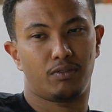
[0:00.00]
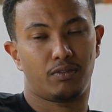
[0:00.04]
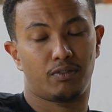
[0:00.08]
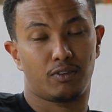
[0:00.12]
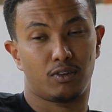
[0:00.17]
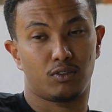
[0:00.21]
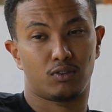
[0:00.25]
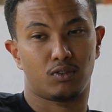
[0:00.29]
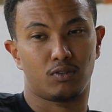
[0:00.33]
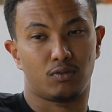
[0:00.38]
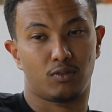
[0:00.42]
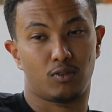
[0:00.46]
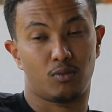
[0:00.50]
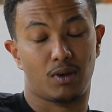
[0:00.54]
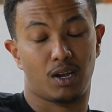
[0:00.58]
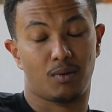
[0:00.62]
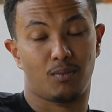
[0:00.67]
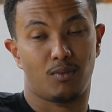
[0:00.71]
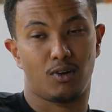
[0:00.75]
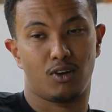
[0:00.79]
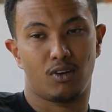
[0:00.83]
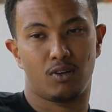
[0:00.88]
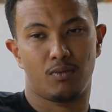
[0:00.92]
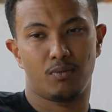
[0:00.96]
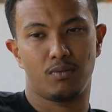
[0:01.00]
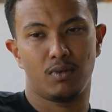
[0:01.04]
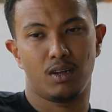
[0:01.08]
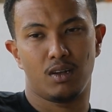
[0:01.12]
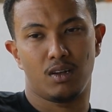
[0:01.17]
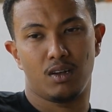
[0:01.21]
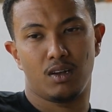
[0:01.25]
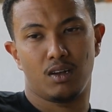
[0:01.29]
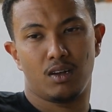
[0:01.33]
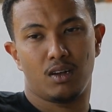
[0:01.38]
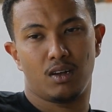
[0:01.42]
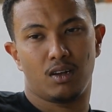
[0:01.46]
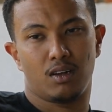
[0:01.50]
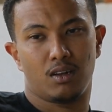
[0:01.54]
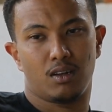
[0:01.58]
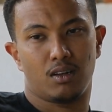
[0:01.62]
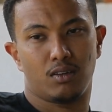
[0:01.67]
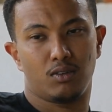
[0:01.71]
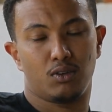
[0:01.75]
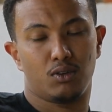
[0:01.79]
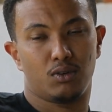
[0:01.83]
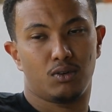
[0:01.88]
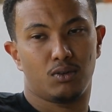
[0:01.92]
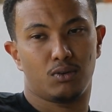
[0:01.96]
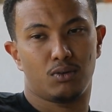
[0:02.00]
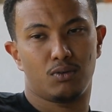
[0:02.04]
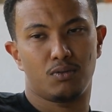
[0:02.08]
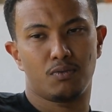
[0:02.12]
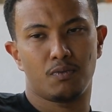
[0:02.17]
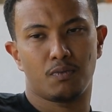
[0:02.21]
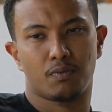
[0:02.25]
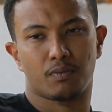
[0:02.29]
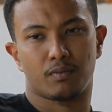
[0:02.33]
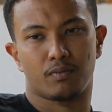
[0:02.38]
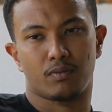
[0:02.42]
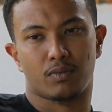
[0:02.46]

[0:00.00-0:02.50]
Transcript: First of all, my mom, you know.